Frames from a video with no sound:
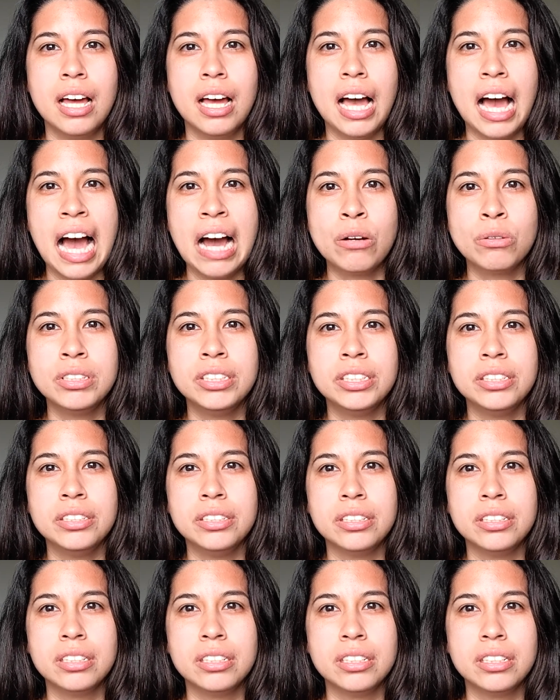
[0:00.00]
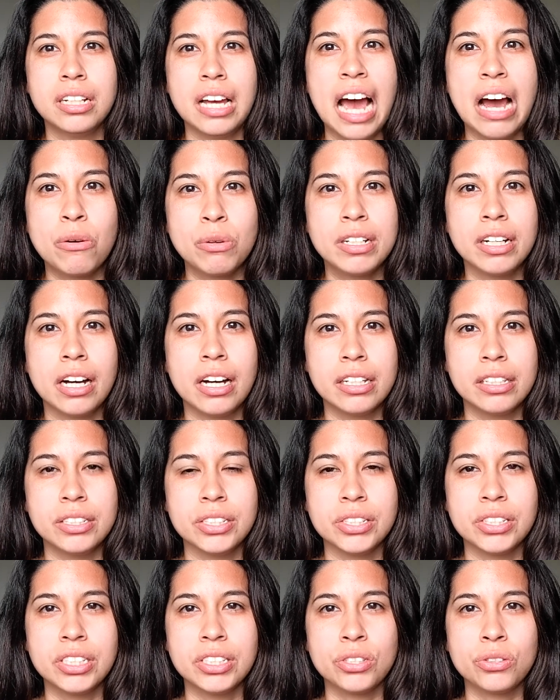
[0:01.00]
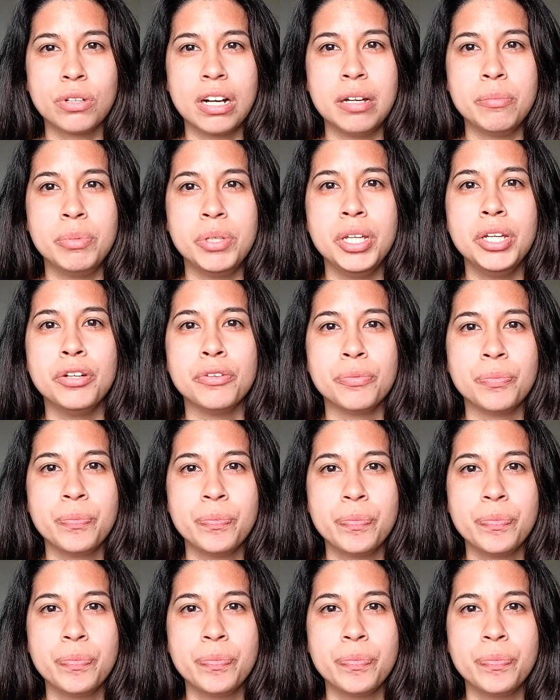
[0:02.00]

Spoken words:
How would others describe you?